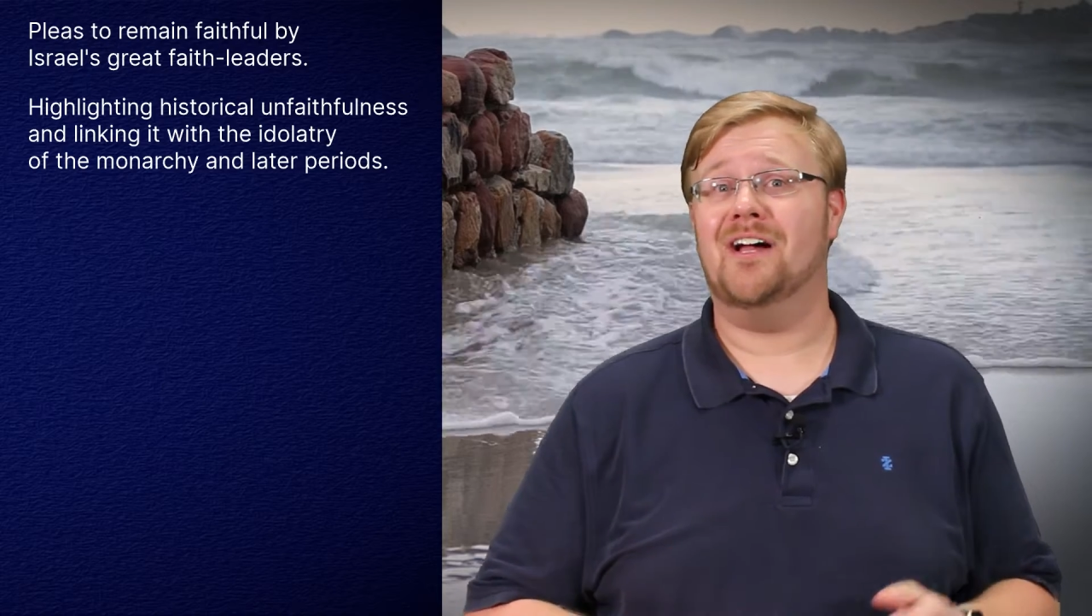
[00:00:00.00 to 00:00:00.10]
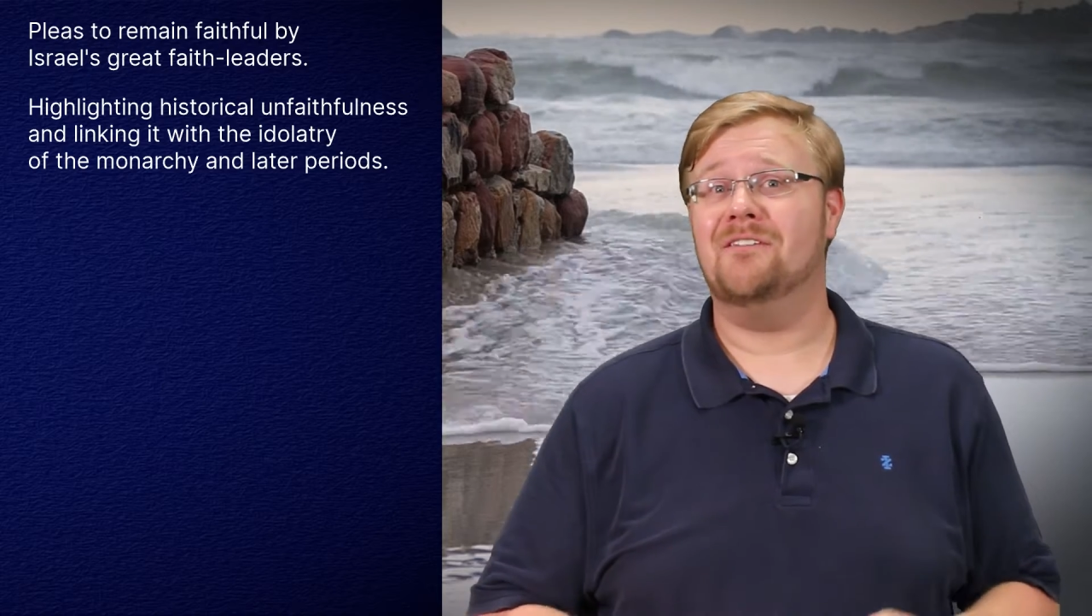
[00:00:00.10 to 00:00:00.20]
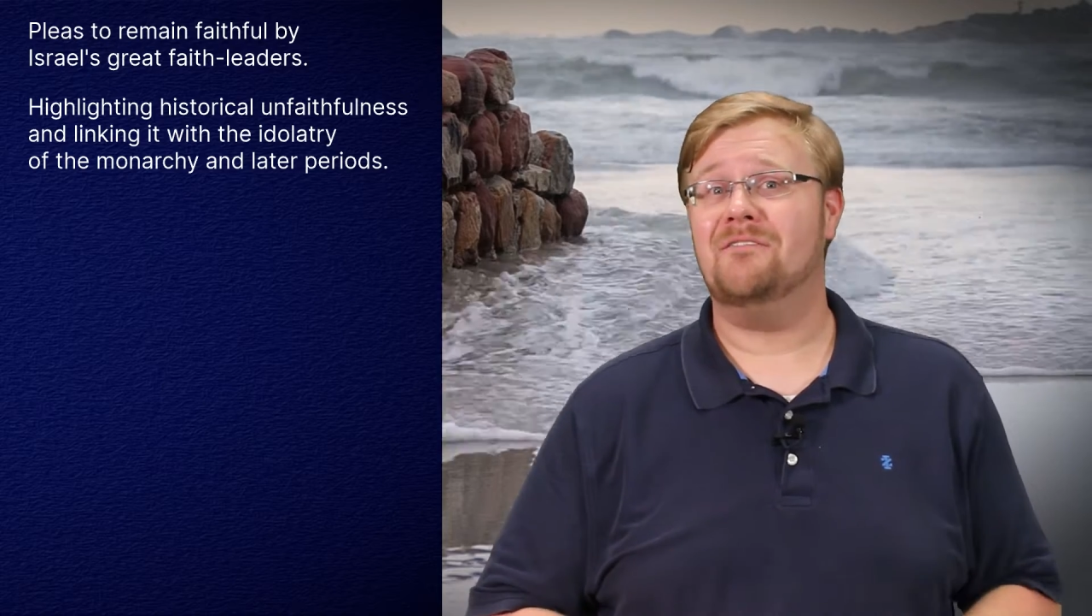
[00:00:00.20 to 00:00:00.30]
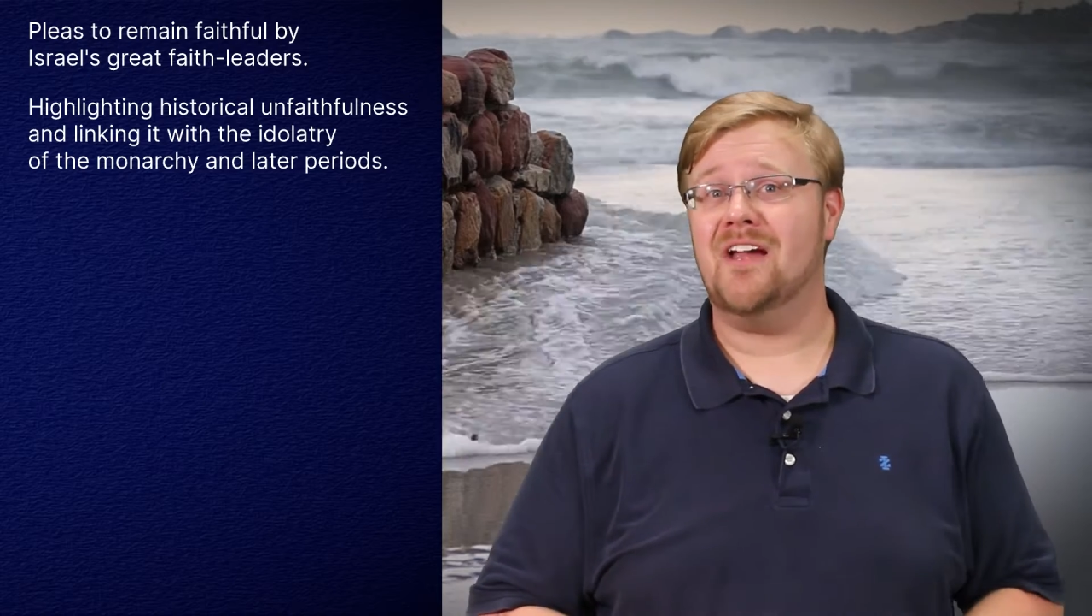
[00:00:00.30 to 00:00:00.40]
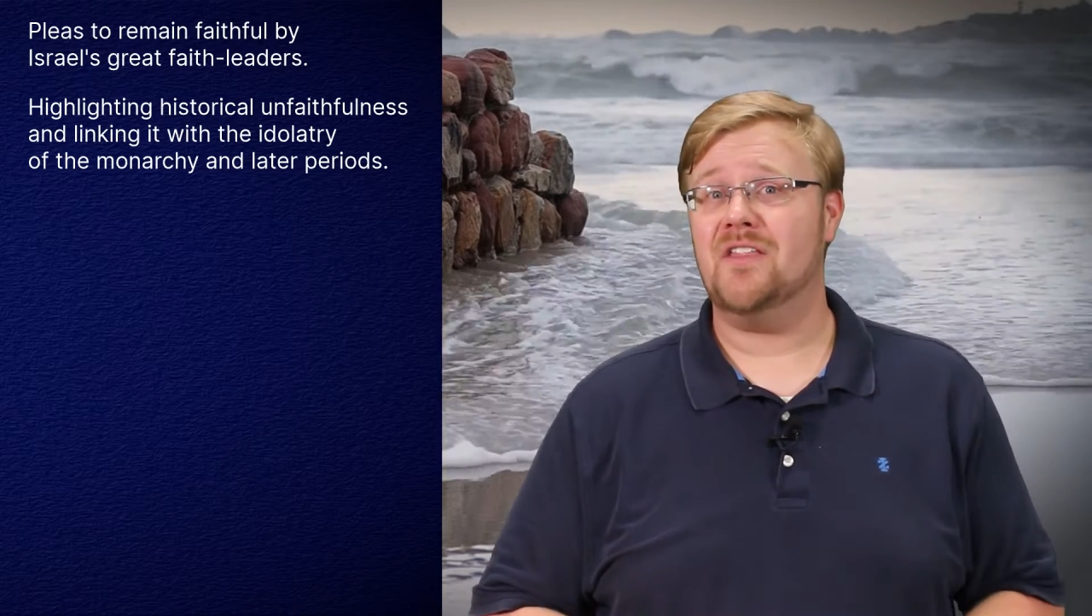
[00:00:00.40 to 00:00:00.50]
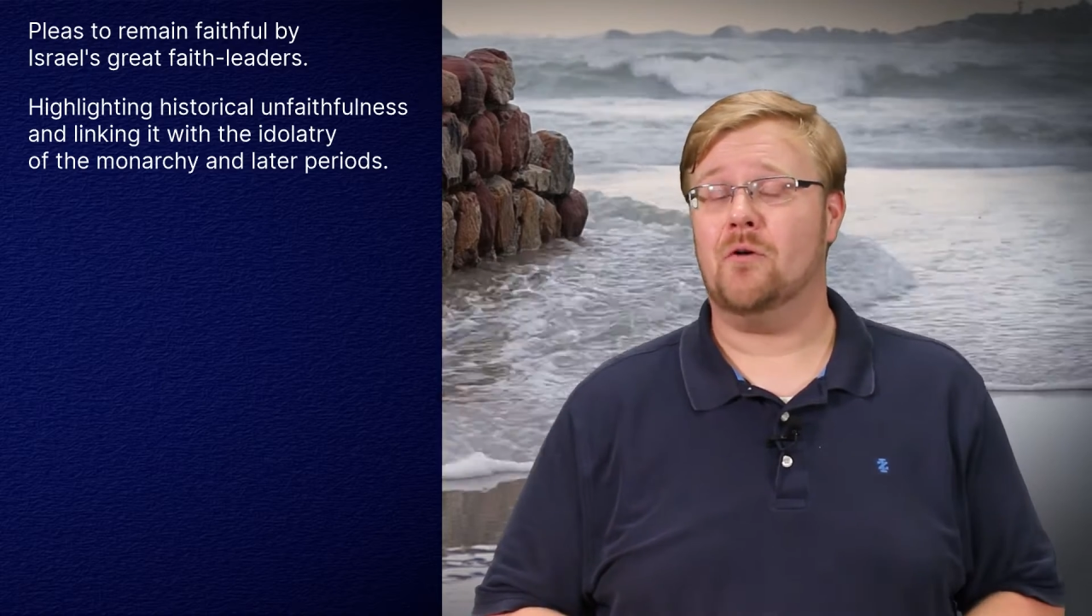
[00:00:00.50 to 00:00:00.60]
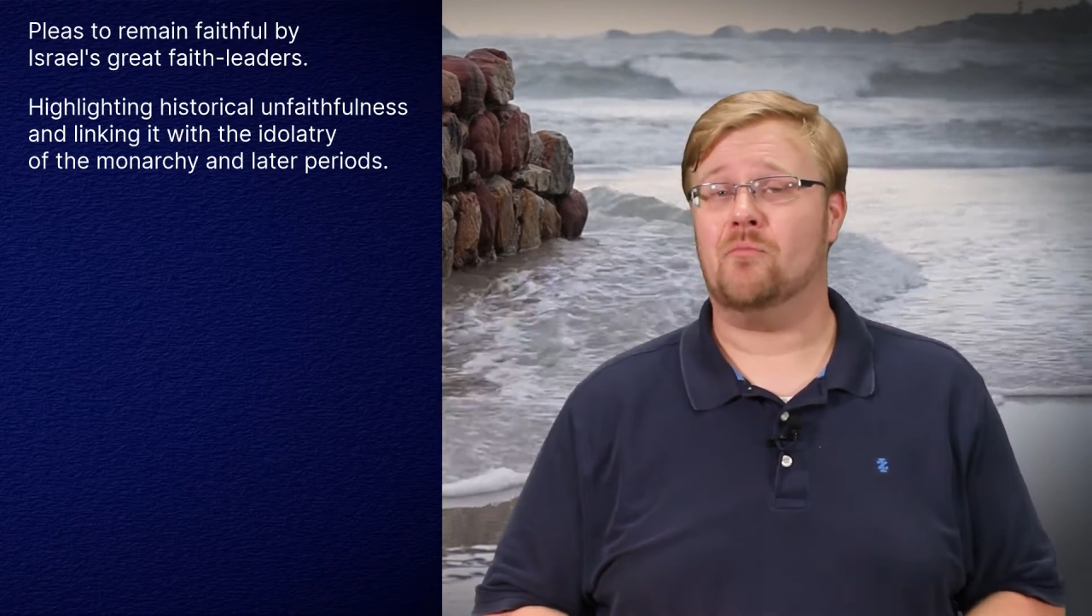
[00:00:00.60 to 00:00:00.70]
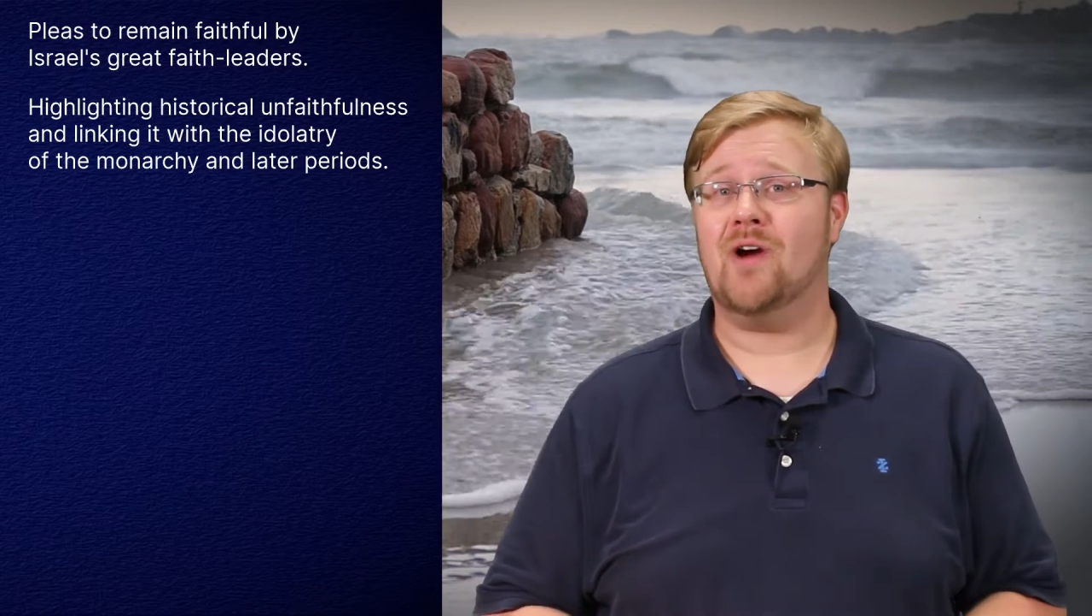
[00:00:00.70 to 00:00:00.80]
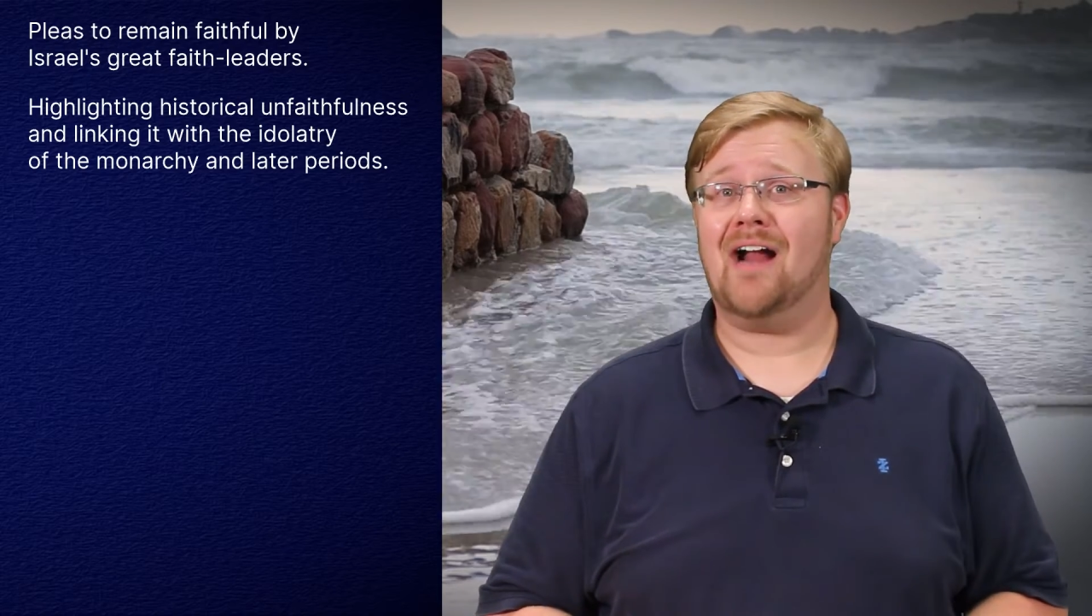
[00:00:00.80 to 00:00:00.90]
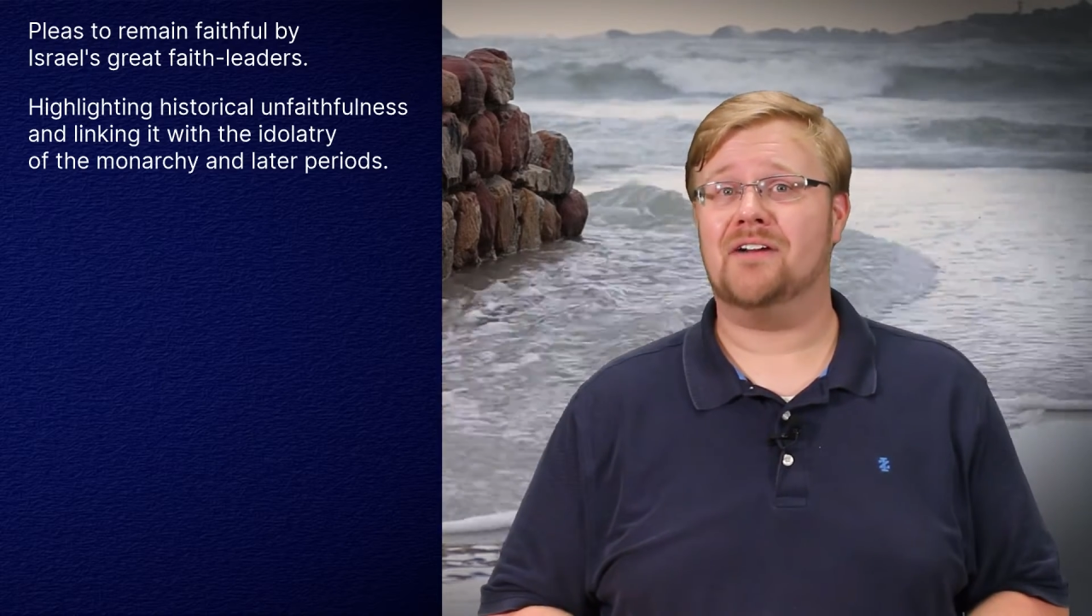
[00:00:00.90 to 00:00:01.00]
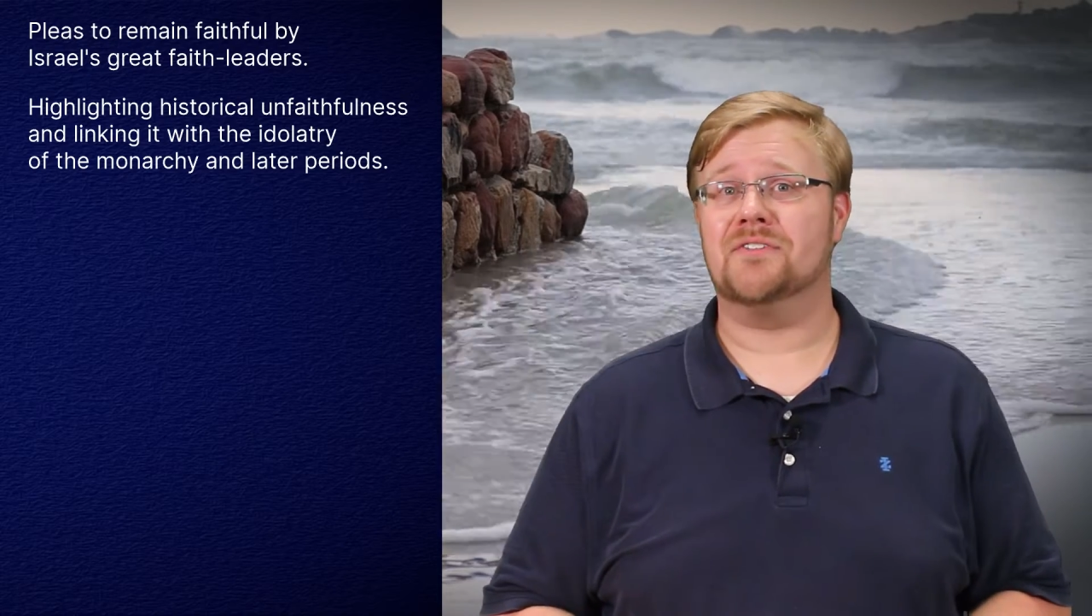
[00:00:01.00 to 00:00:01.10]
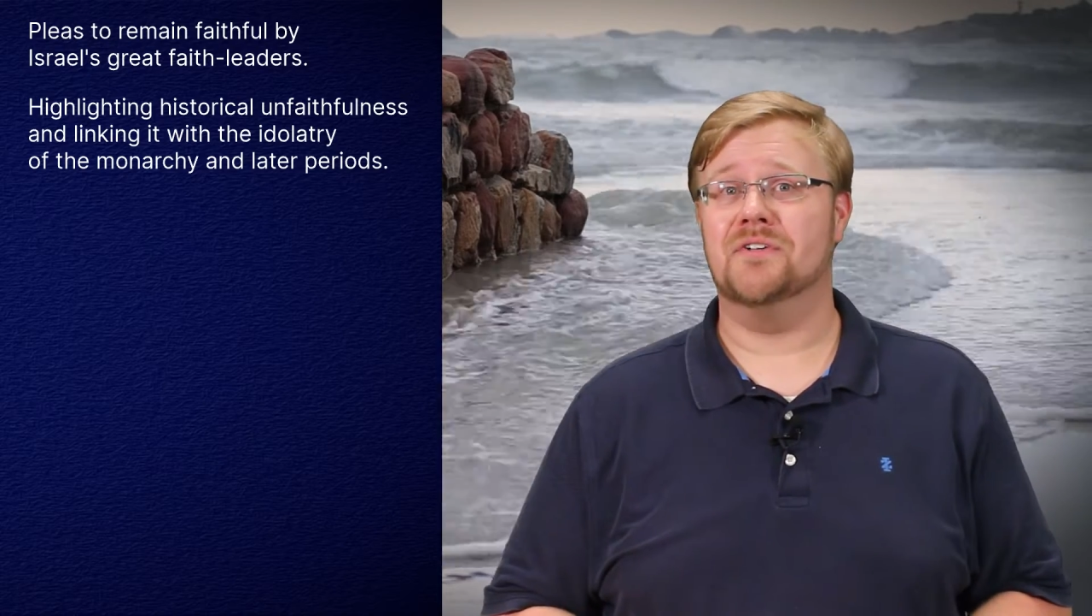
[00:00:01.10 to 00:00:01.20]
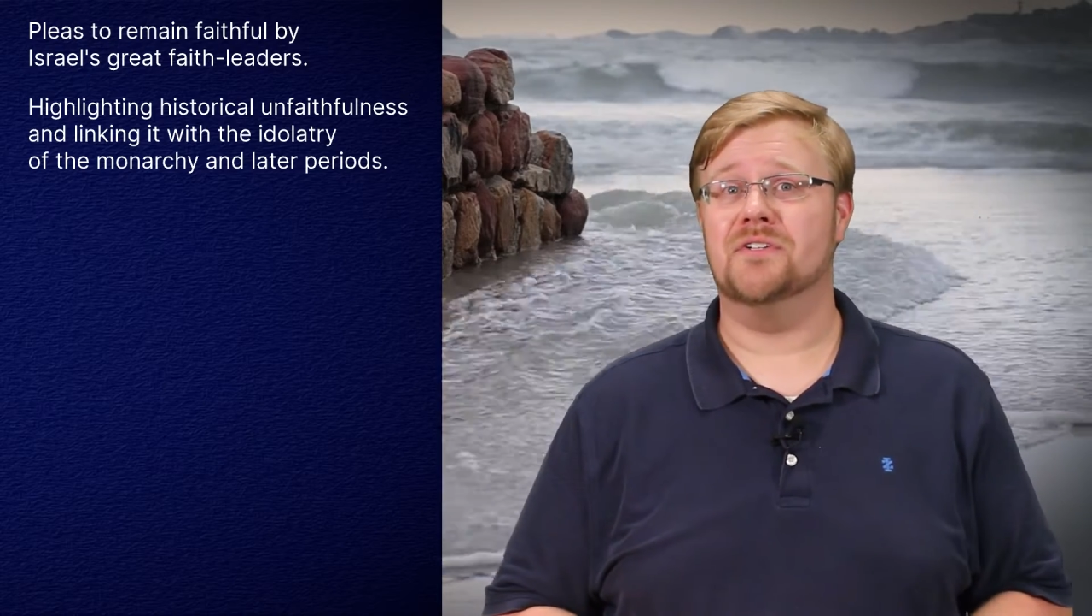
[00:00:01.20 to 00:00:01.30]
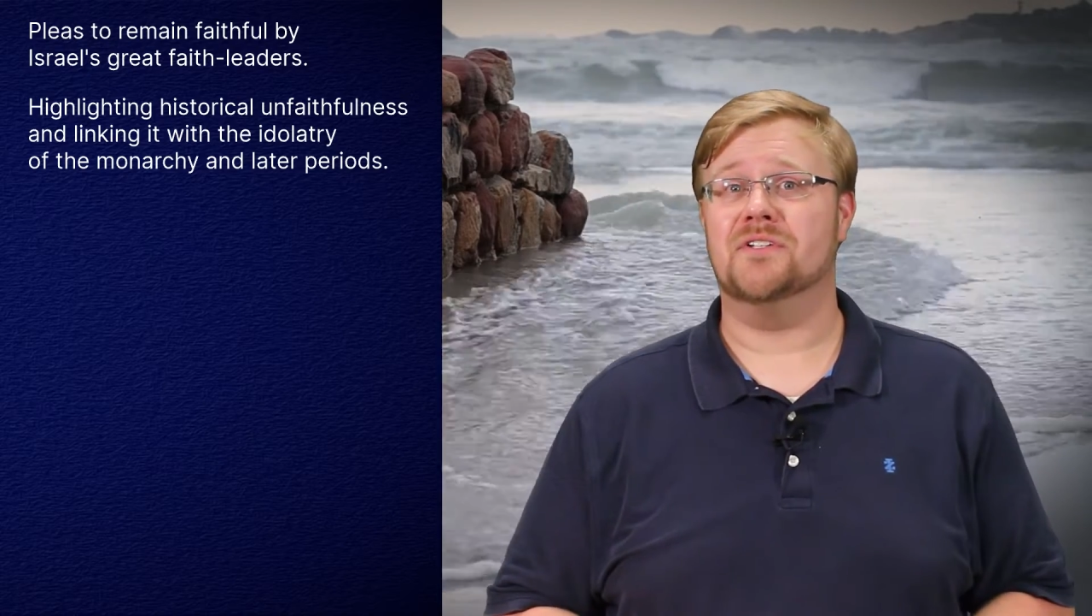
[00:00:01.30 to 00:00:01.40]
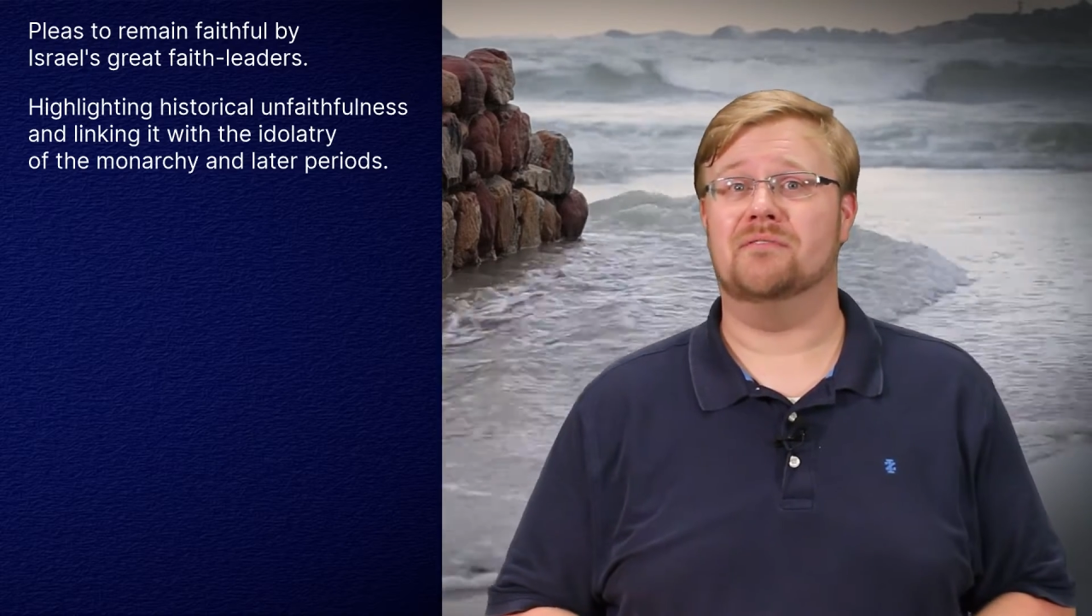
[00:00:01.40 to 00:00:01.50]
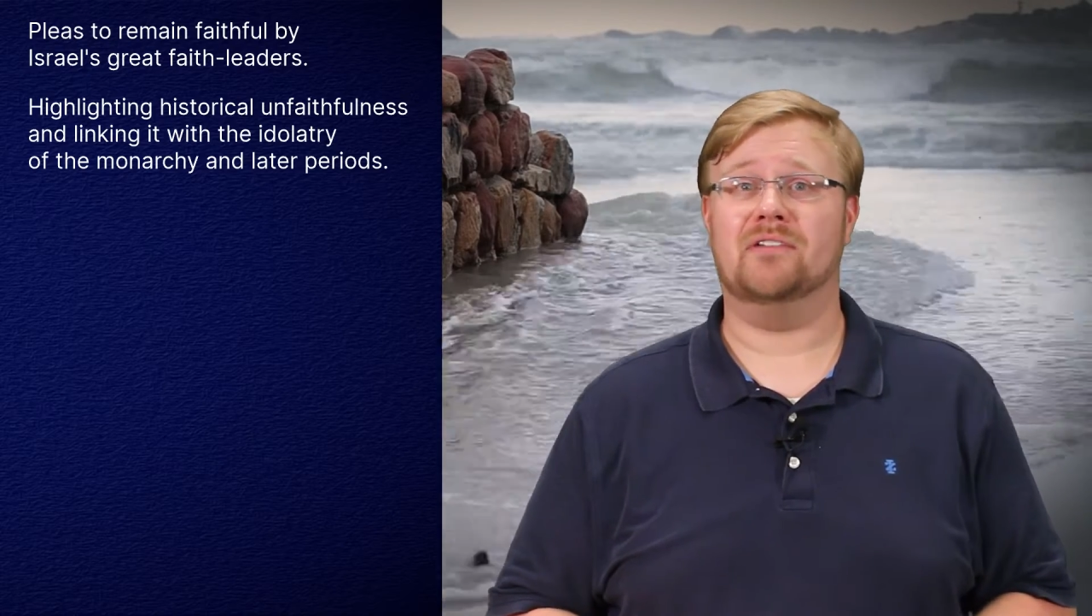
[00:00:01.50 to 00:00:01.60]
unfaithful practices